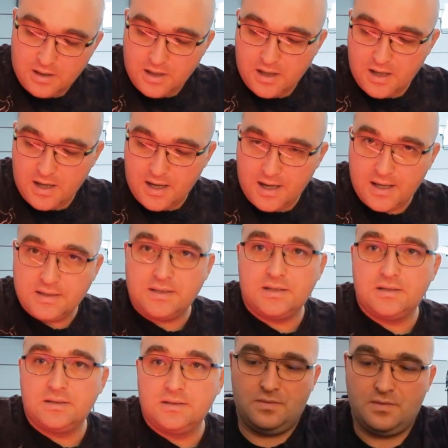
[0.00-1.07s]

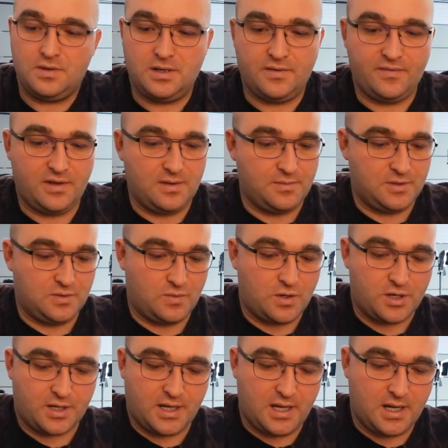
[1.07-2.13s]
Yes, one of them is
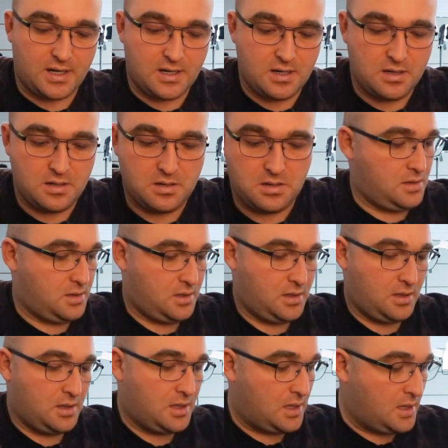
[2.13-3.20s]
working.
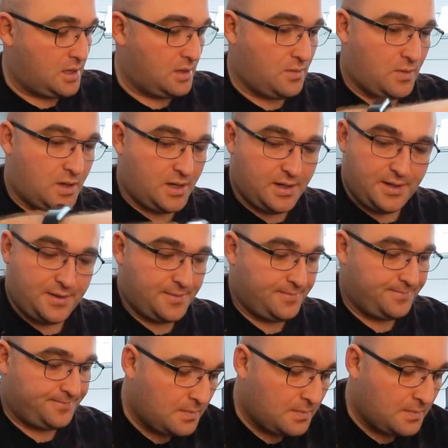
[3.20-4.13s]
See the other one.